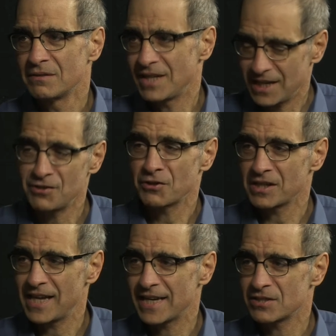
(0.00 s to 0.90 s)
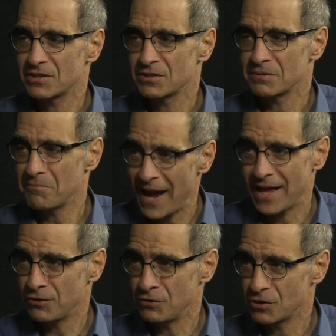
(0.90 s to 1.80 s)
taken your classes.
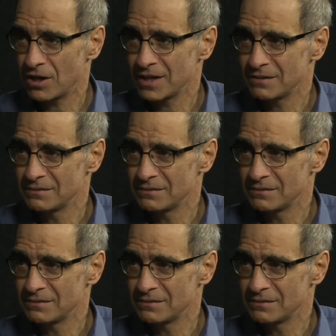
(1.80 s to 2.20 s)
Math you taught.